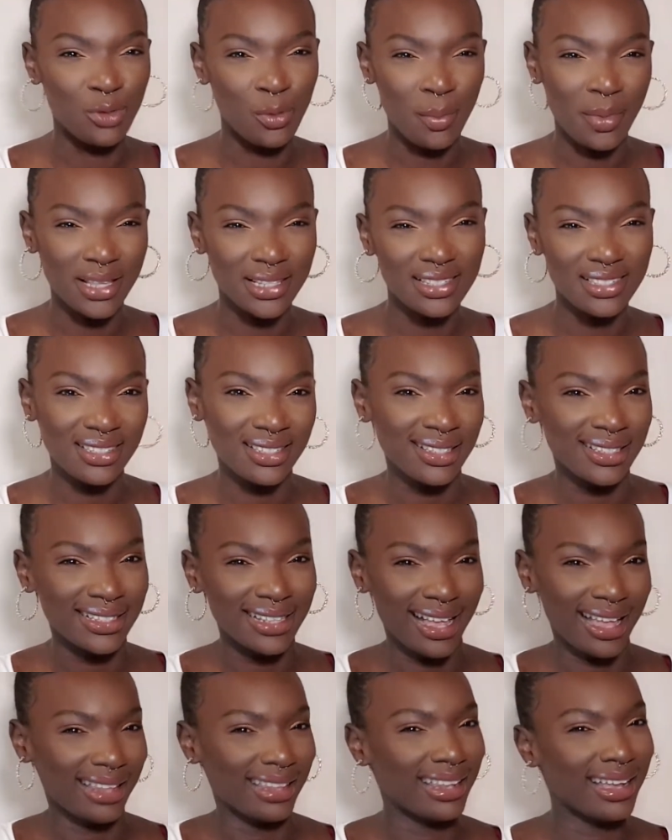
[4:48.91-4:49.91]

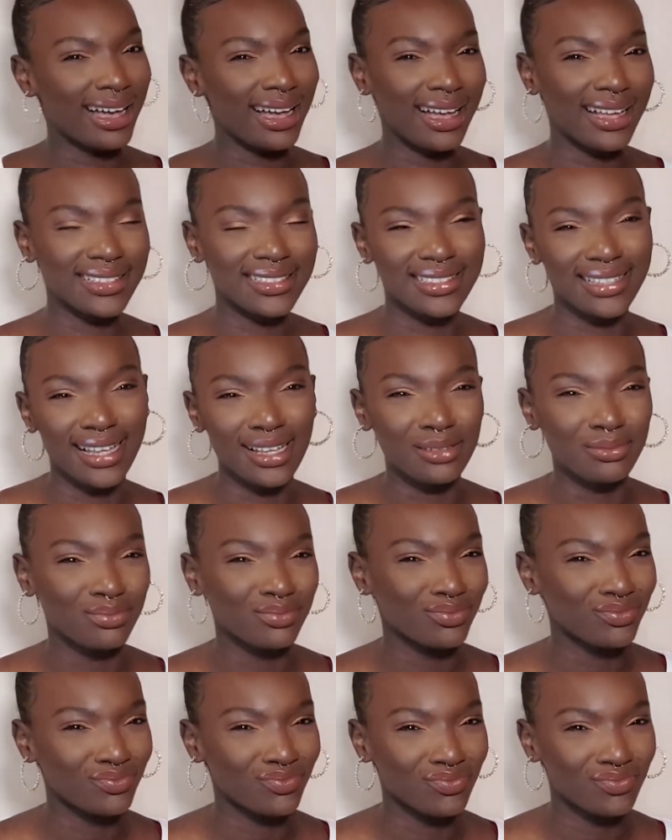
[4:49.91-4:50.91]
I was like,
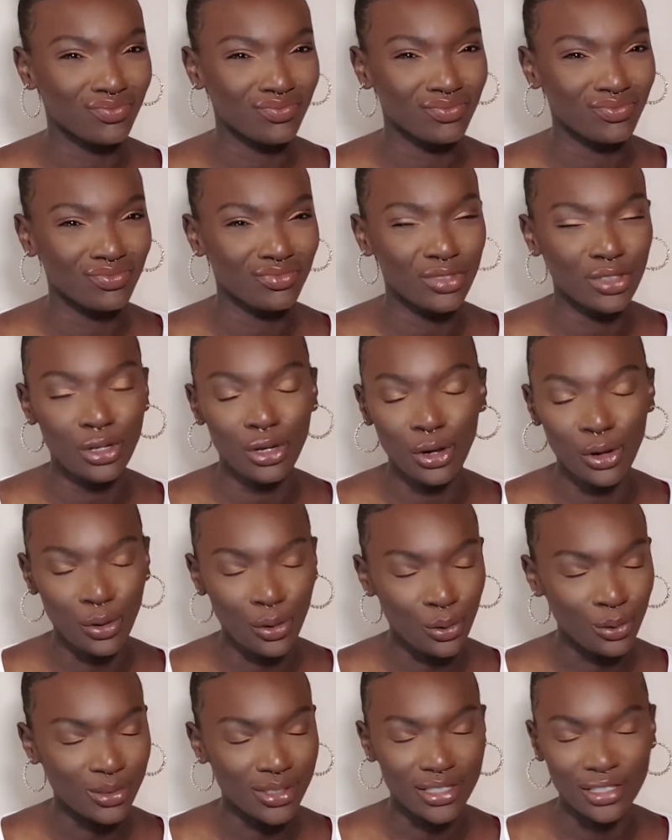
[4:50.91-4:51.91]

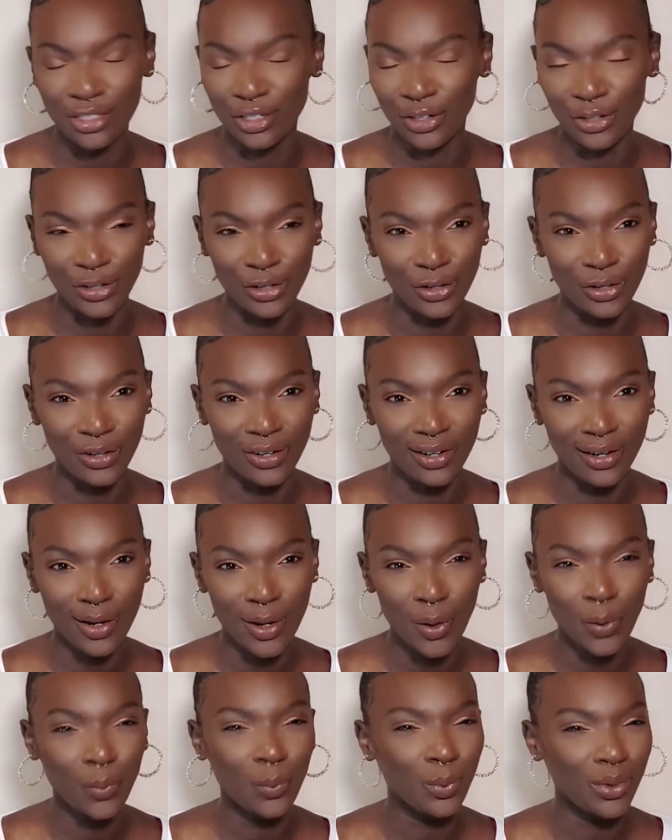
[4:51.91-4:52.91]
no, sir.
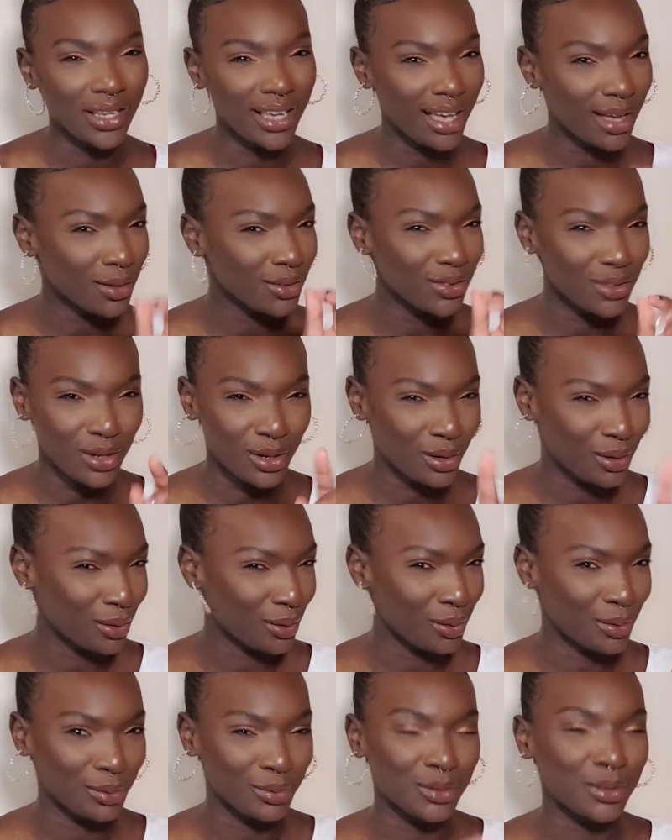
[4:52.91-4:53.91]

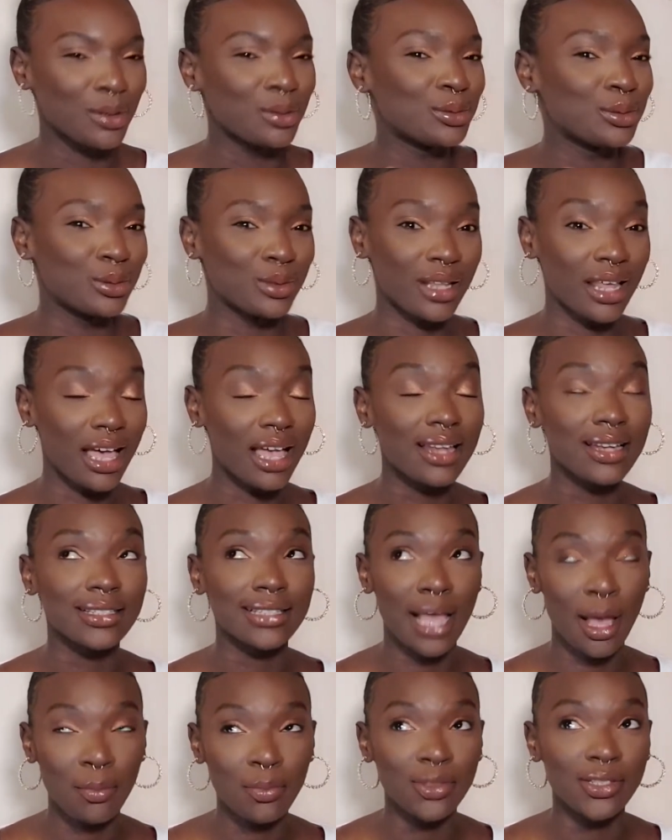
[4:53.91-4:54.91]
No, don't do that. And it's
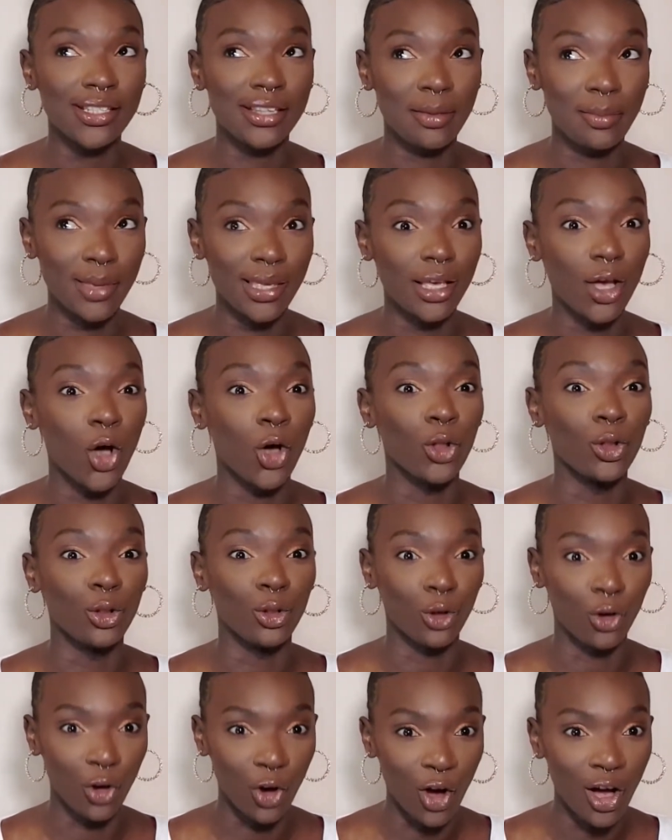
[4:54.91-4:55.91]
happened to me a
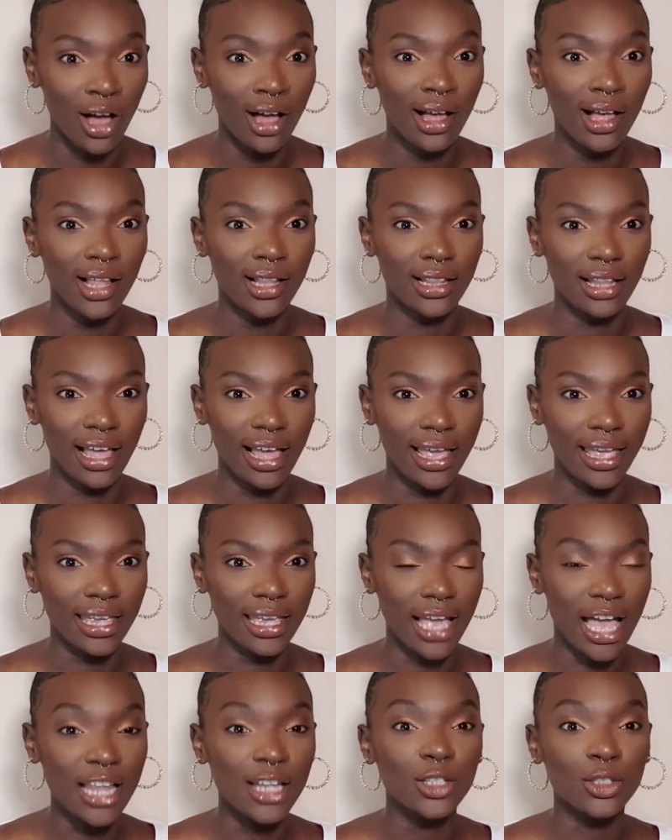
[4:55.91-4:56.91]
lot.
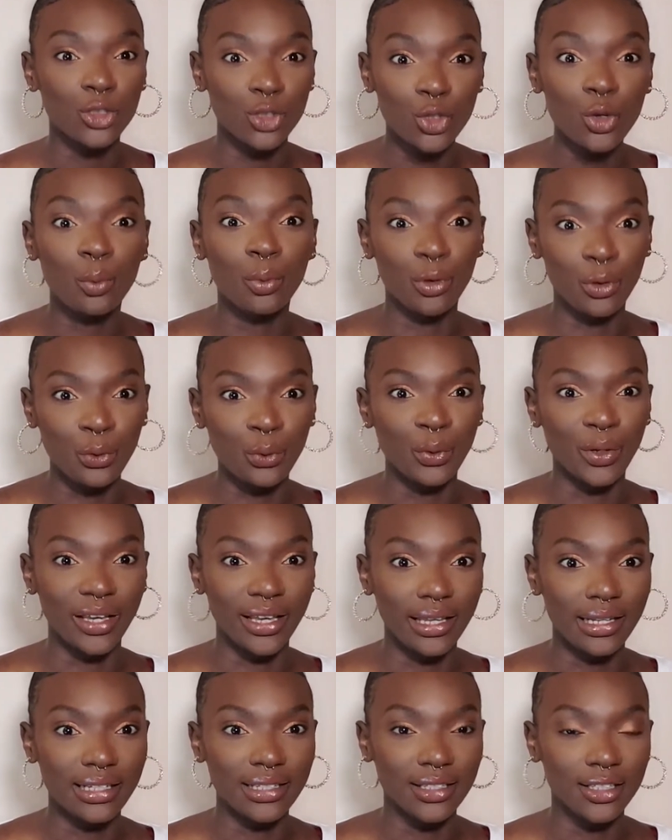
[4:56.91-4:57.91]
Like, and it's super
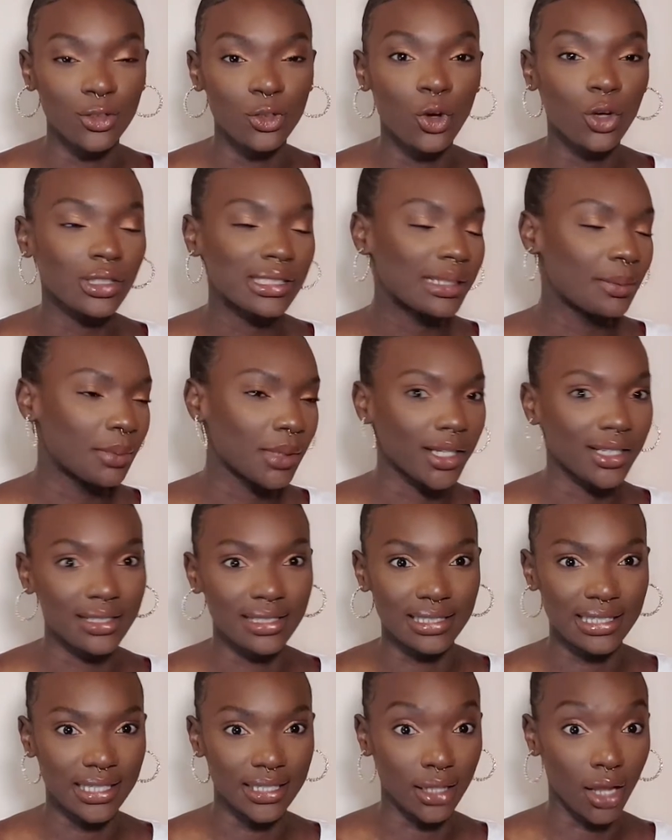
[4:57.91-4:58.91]
annoying not to be
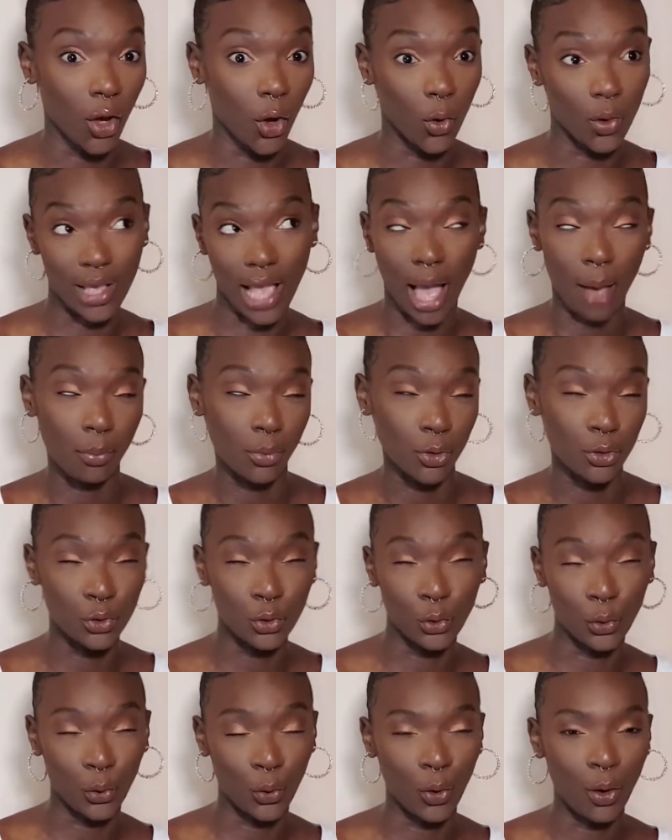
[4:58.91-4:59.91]
considered like, oh, it happens
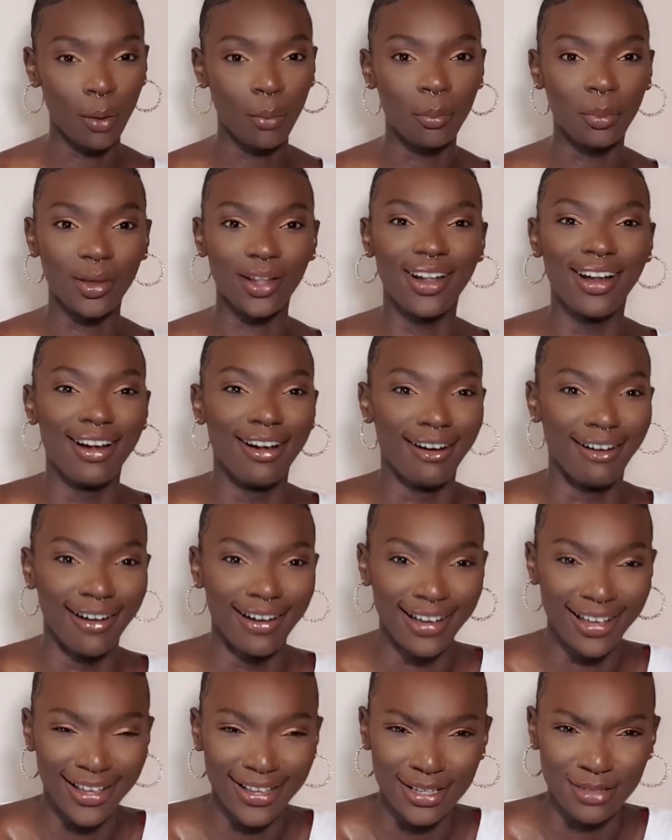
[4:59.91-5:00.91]
a lot. but
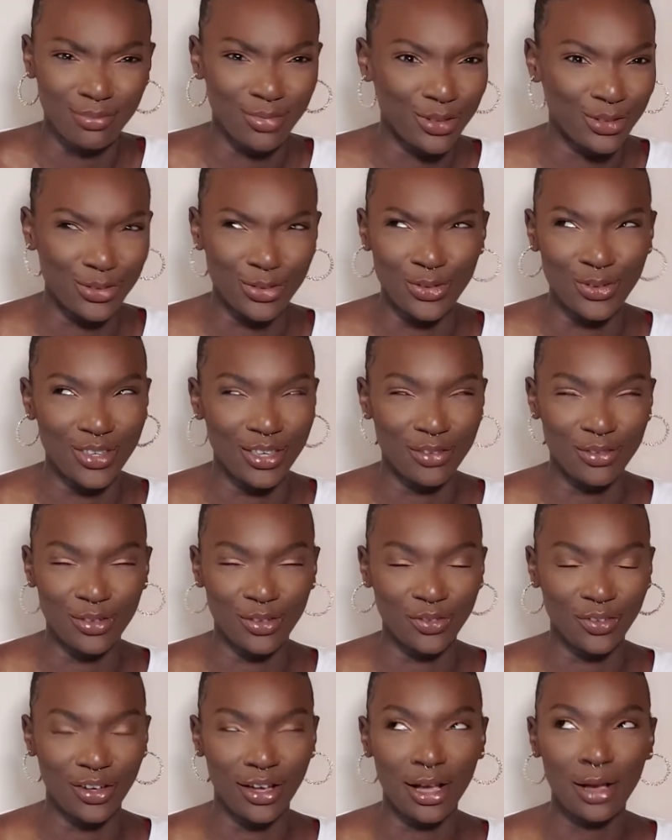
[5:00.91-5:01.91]
like, because who gives a
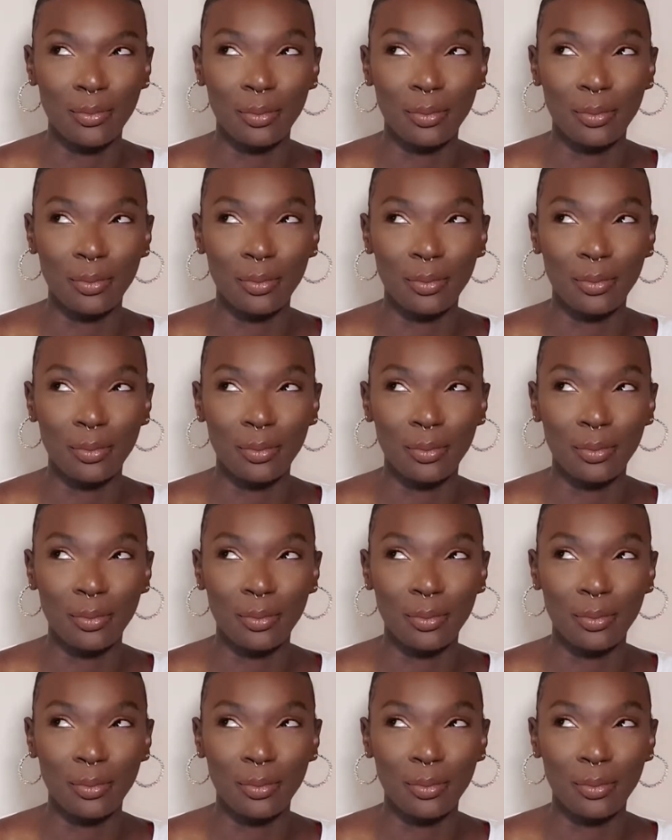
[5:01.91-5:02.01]
fuck?